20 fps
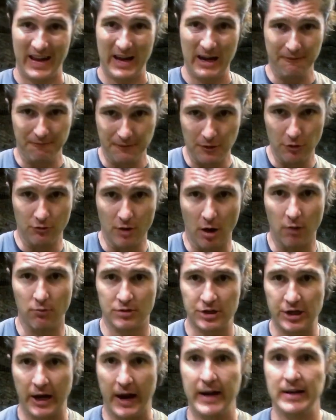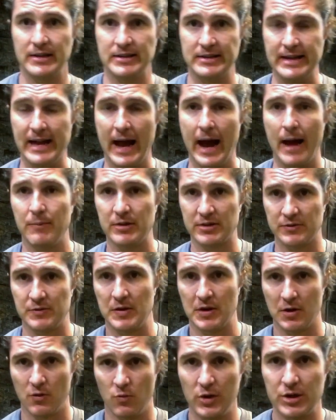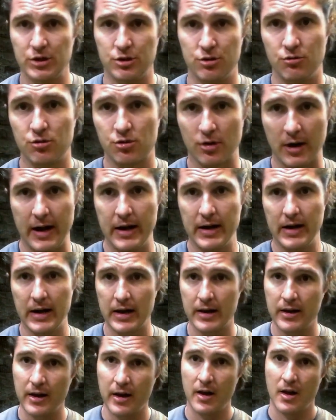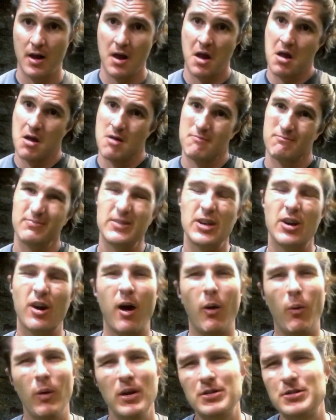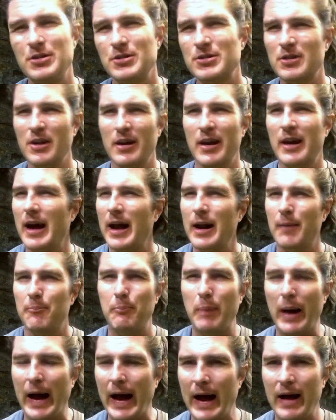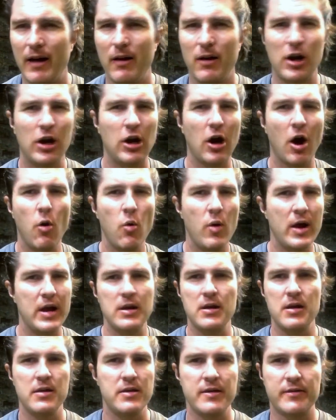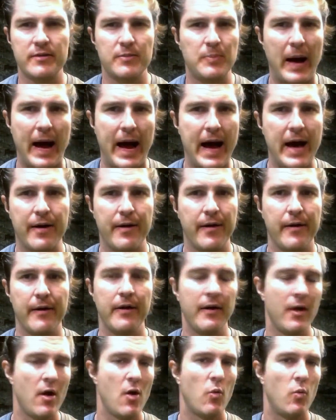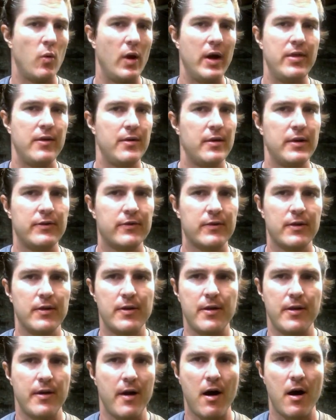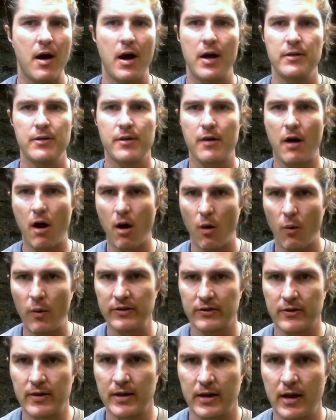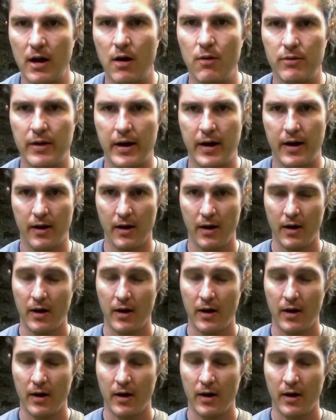If you don't change the atmosphere in which you train in, you're always just going to kind of go into this pattern, whether it's good or not, you're always going to go there.